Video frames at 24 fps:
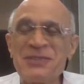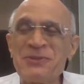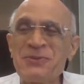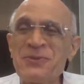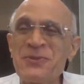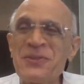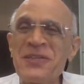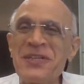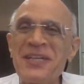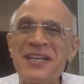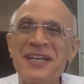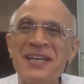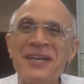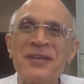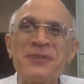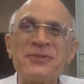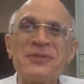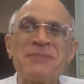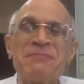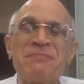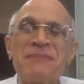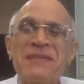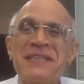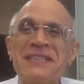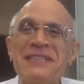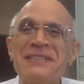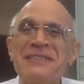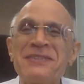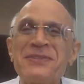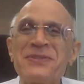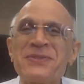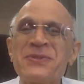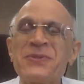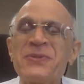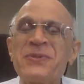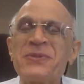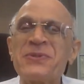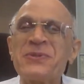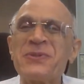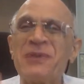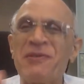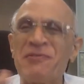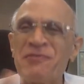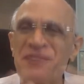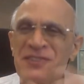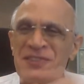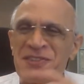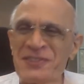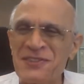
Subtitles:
wouldn't allow the parent to go to office.